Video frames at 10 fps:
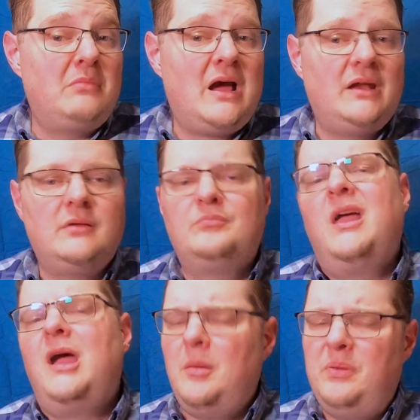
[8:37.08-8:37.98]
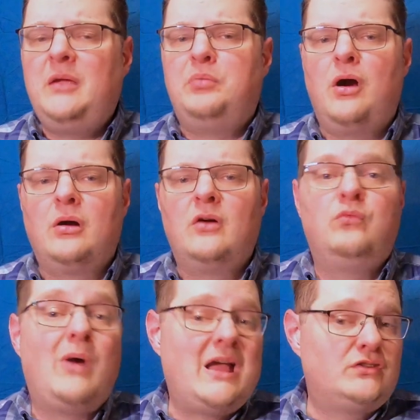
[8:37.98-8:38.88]
in mind, a big part
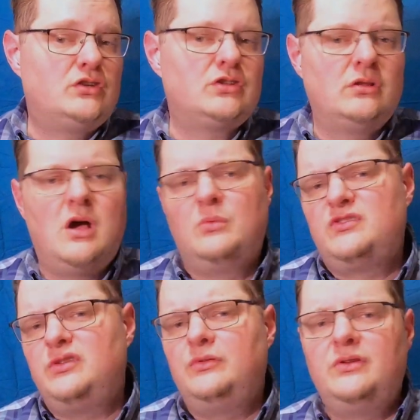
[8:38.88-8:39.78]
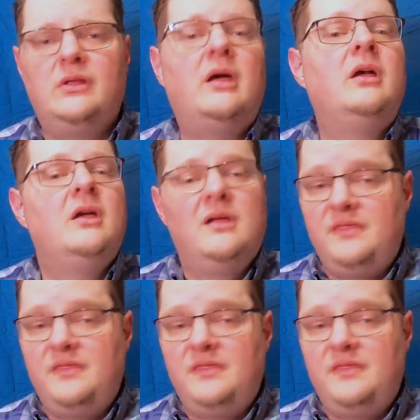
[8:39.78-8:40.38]
of why it took so long was due to the